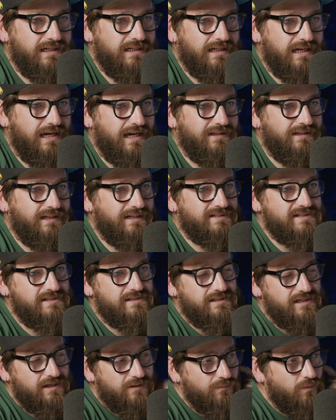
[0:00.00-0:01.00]
and that's the
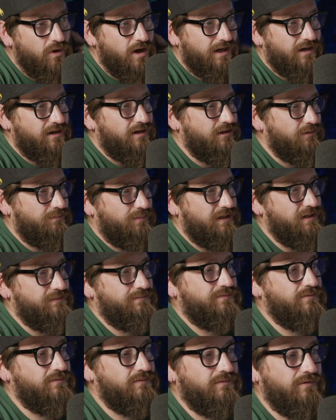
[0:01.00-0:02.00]
thing. White collar
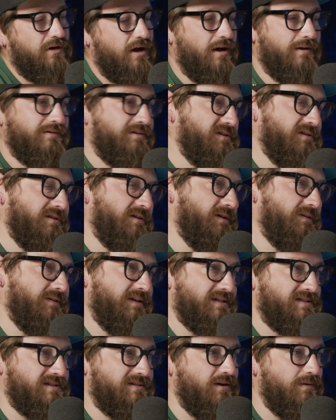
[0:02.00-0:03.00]
people are, uh,
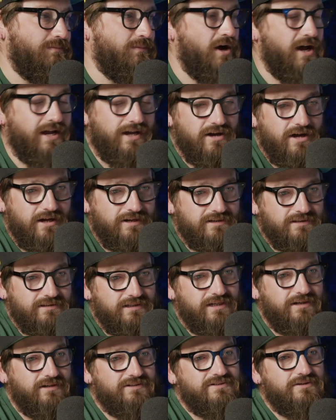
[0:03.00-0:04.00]
that's not my kind of
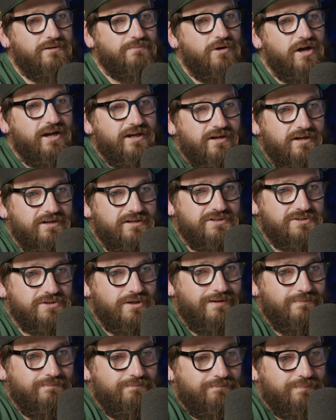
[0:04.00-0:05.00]
thing. It's not my kind of
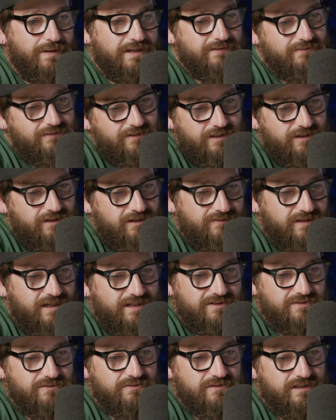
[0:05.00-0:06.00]
job, but you know, they
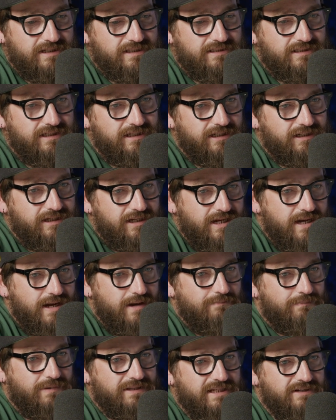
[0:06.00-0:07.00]
do their thing.
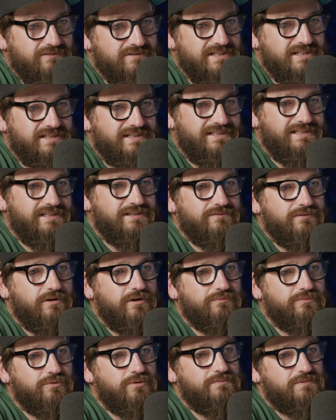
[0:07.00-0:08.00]
But there is zero
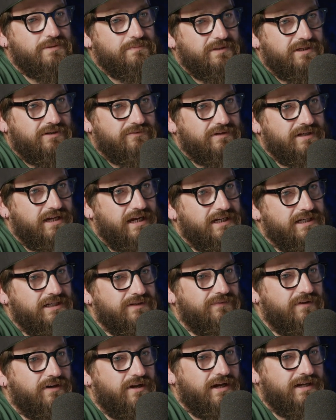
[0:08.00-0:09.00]
room to be
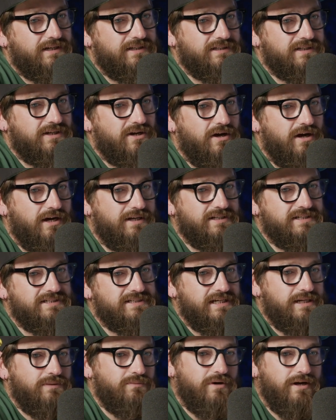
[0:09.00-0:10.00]
creative. And I can kind of
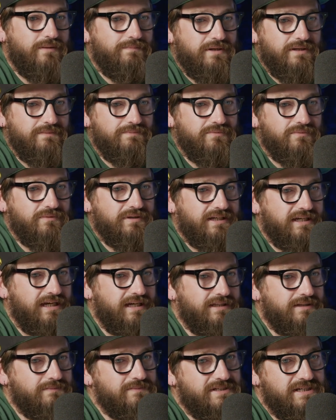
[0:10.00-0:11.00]
see why people
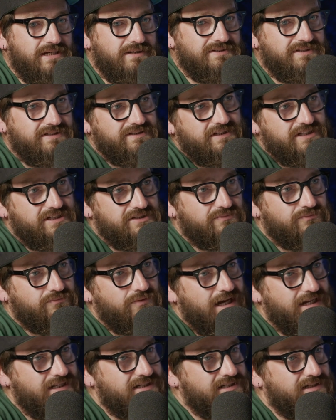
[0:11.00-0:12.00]
get themselves in these
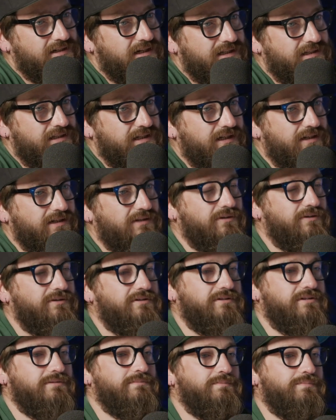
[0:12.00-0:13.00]
ruts. And I think a lot
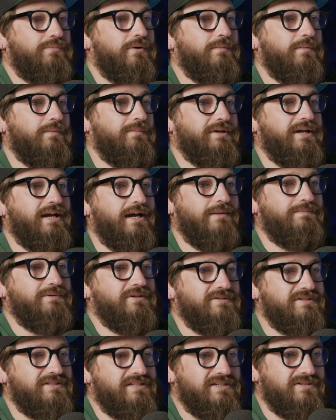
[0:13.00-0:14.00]
of them probably are
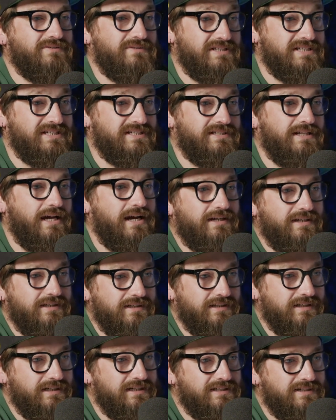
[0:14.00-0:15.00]
because they're sort of stuck
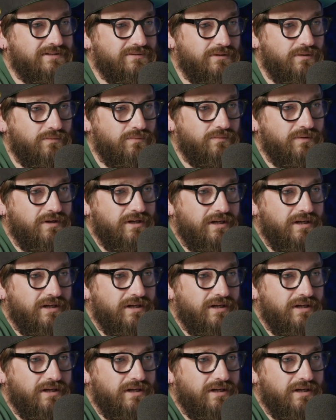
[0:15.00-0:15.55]
in these sort of